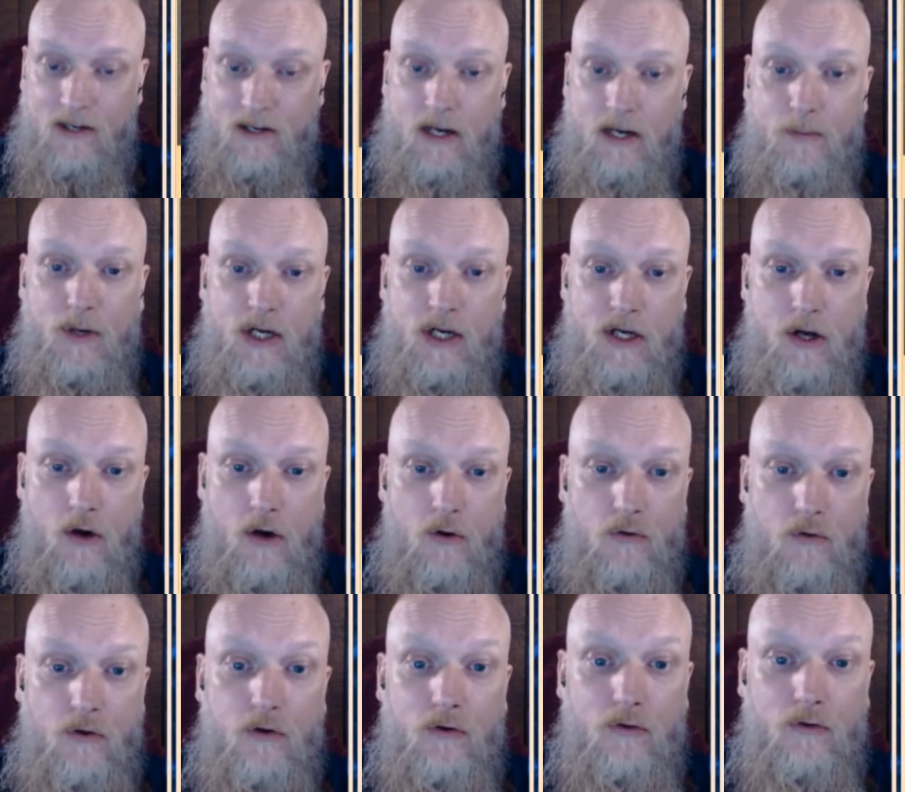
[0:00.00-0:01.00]
anybody
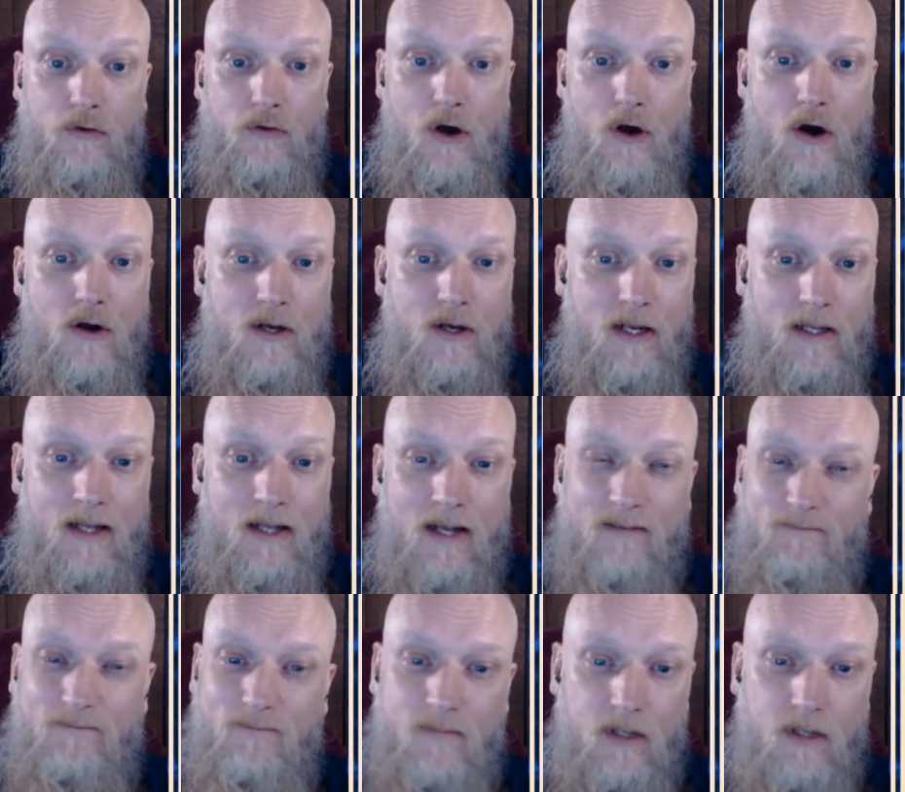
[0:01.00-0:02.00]
knows that does gardening,
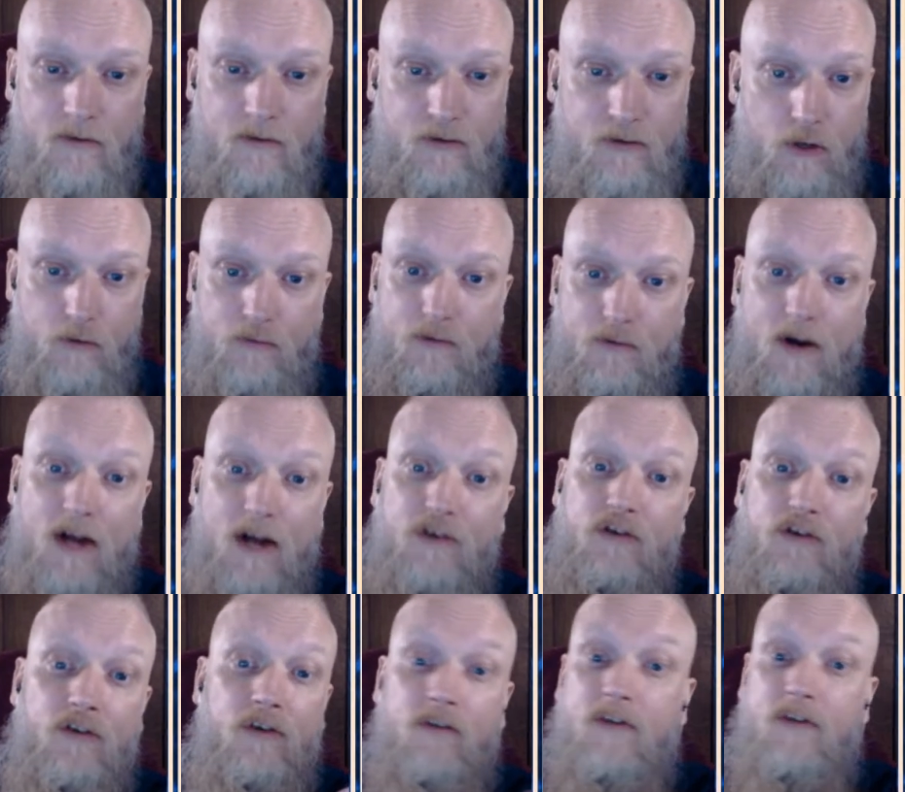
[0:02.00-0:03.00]
that a few
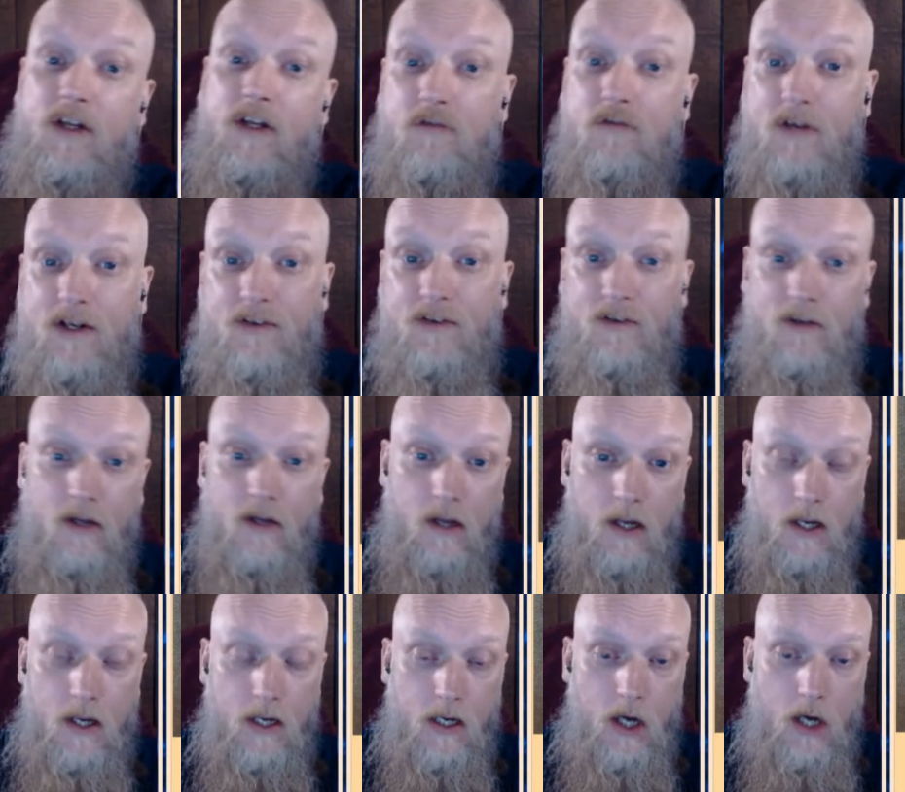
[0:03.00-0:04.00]
fractions of a degrees
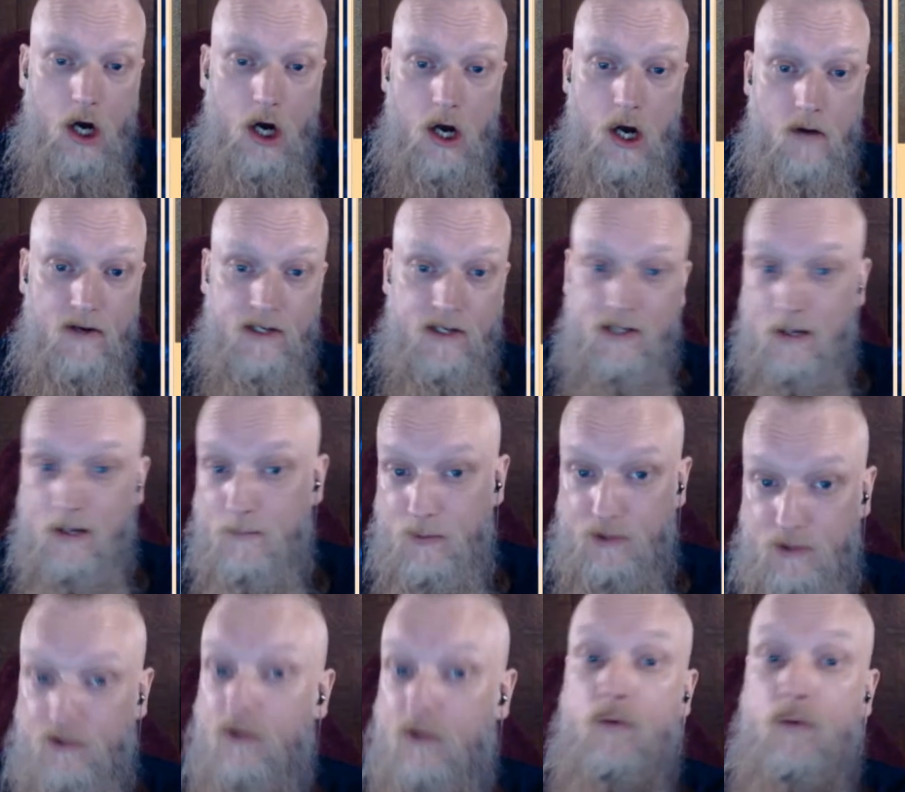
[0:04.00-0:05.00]
higher in
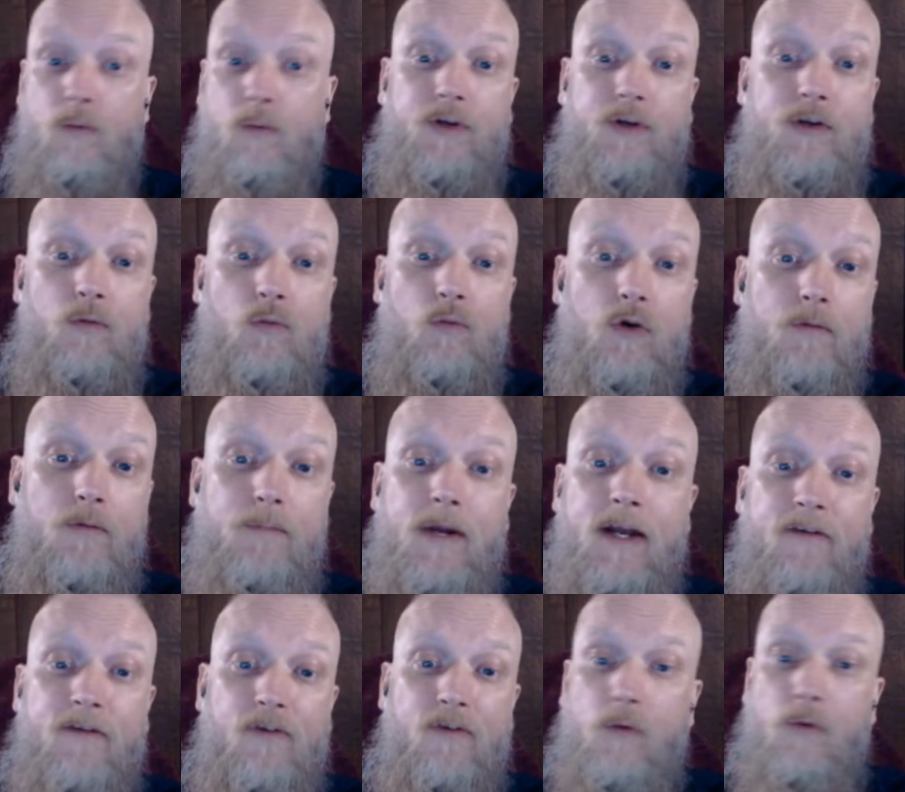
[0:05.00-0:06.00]
temperature, which it would
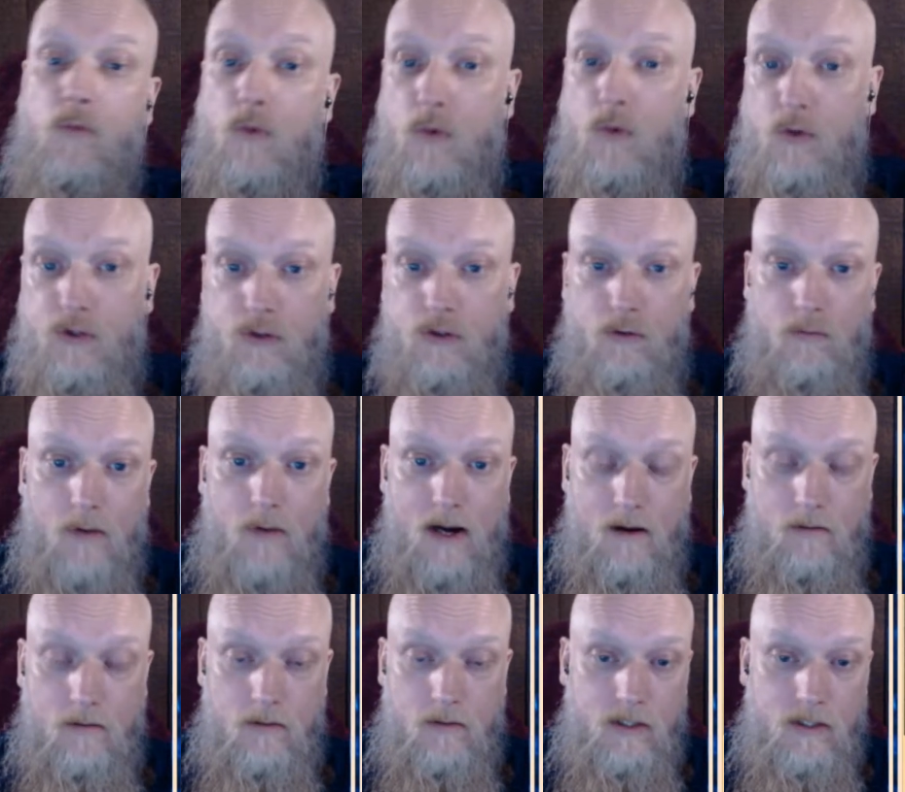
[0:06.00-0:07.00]
be from the water
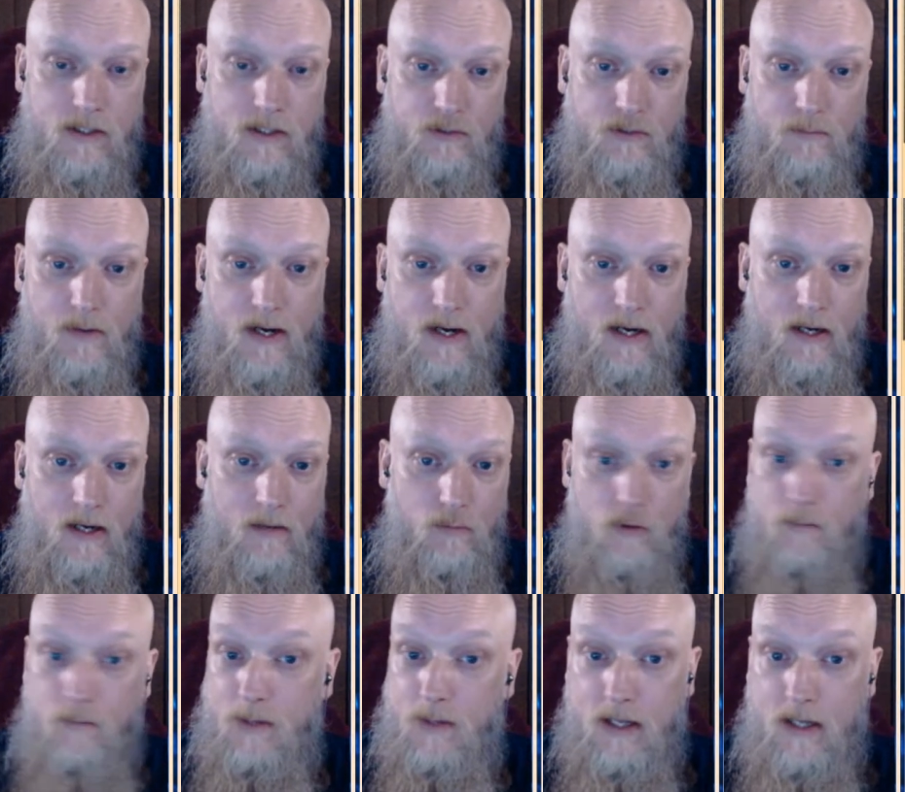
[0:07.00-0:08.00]
around the spring, it
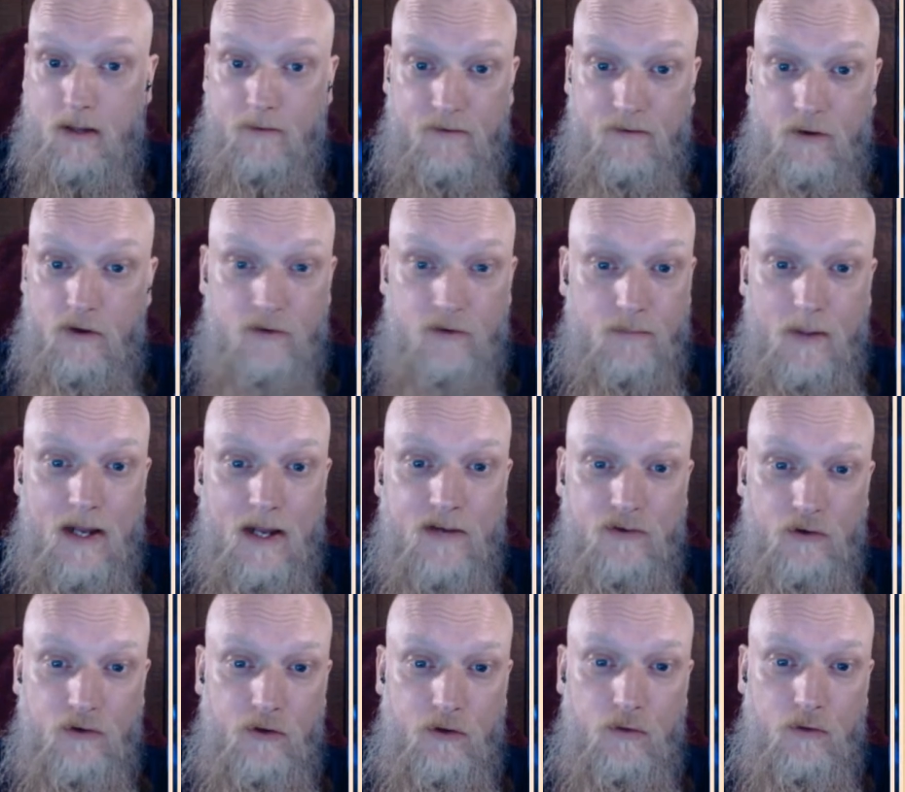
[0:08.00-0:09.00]
would be the first place
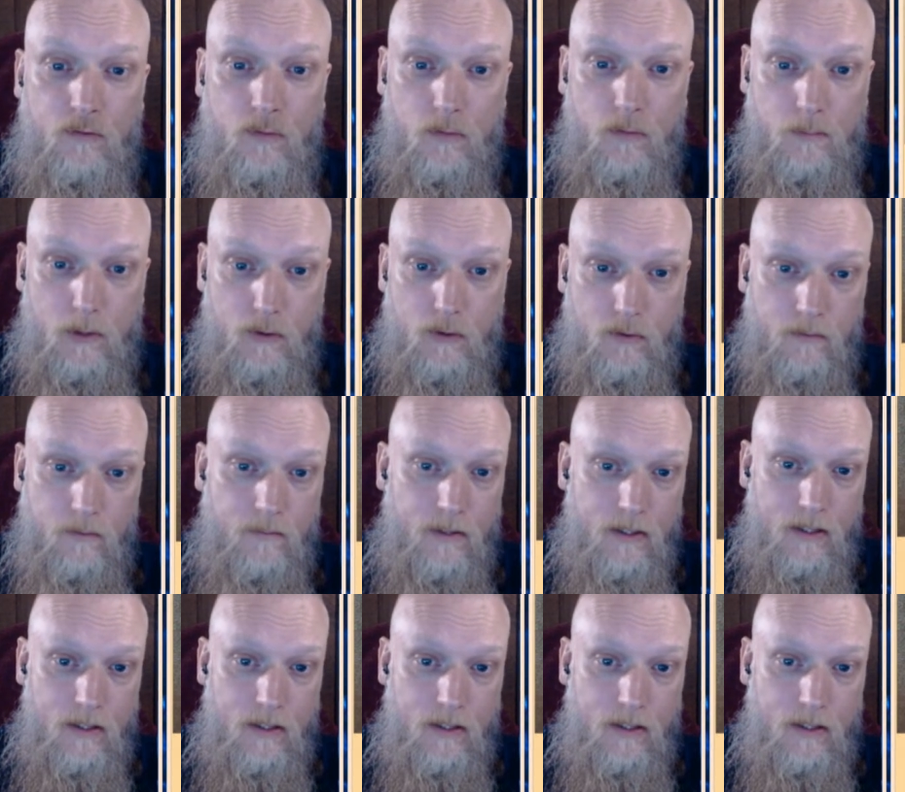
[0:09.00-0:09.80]
the shoots would bloom.